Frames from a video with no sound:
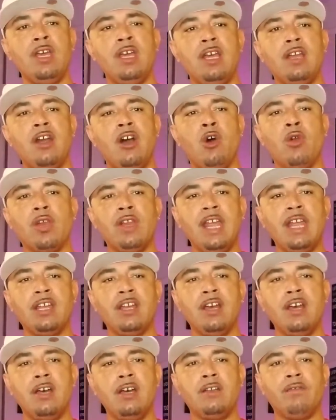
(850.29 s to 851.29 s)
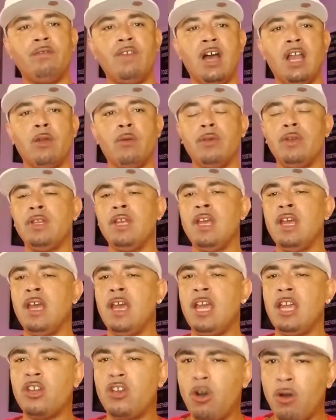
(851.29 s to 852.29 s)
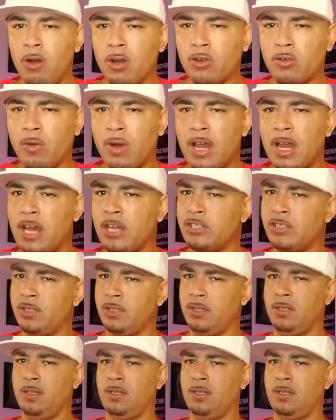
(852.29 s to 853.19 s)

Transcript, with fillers: and holding a gun following a car crash.